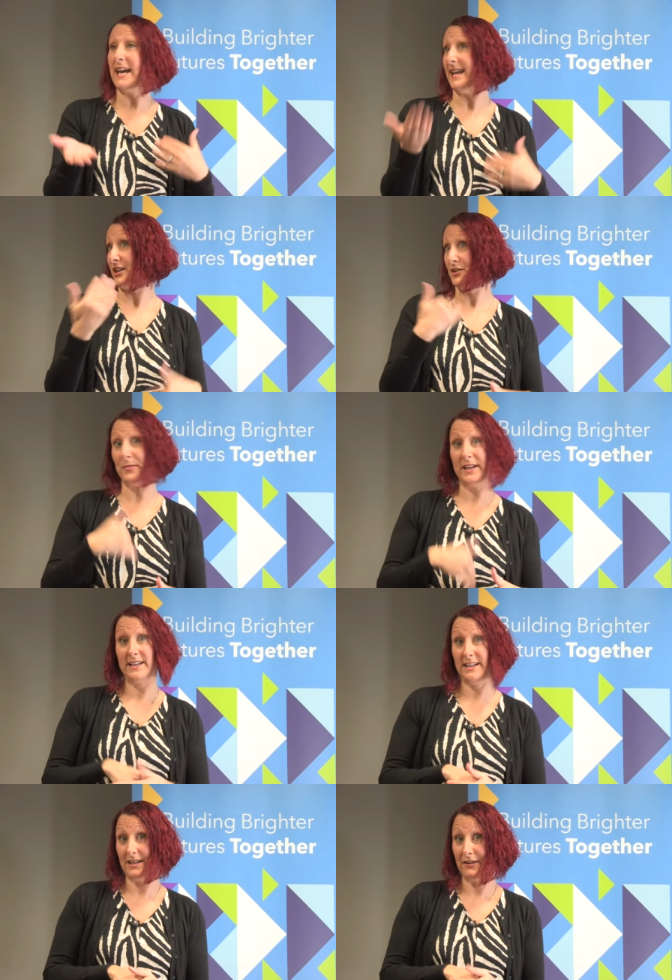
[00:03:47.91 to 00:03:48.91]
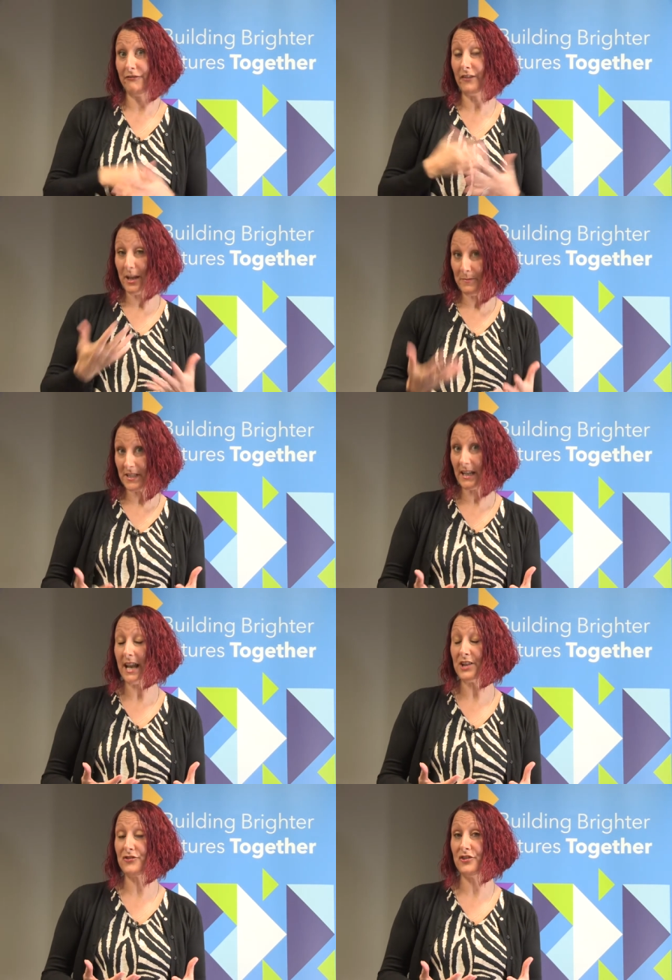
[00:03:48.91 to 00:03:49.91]
it could be a flipped
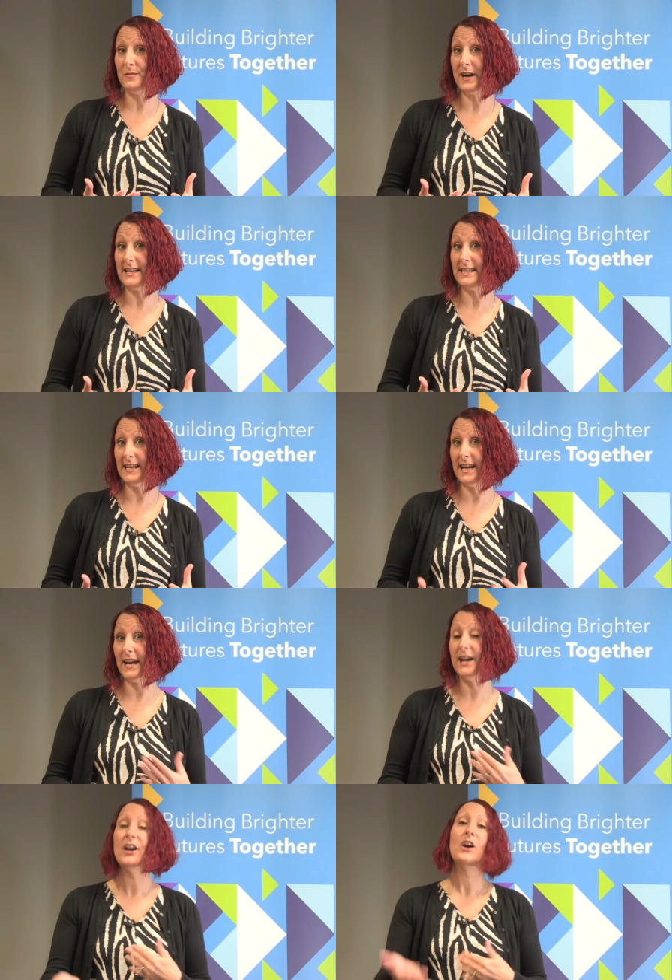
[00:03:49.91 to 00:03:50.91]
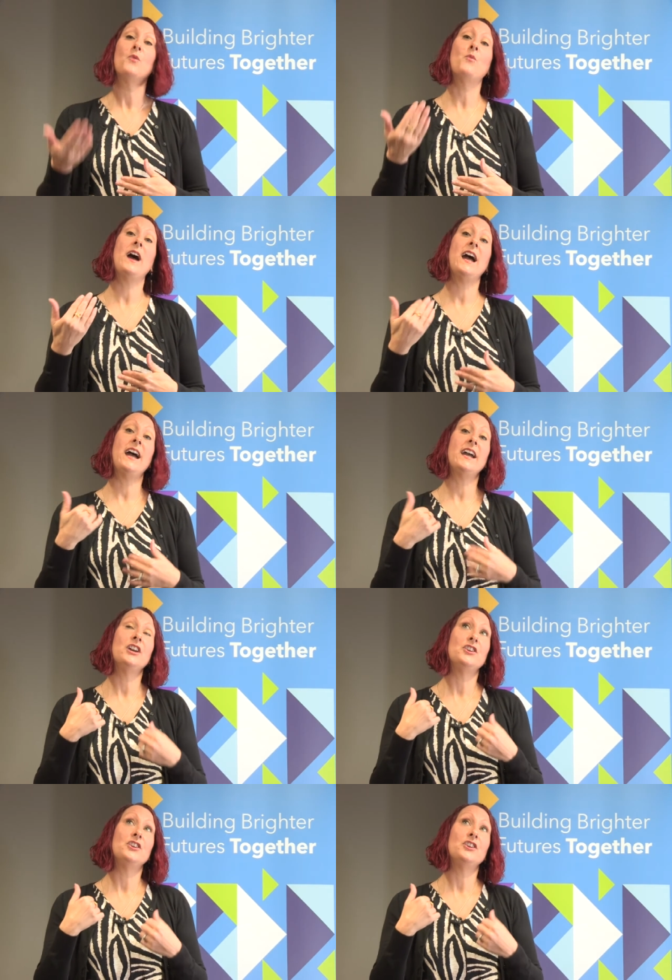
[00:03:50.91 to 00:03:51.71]
classroom idea where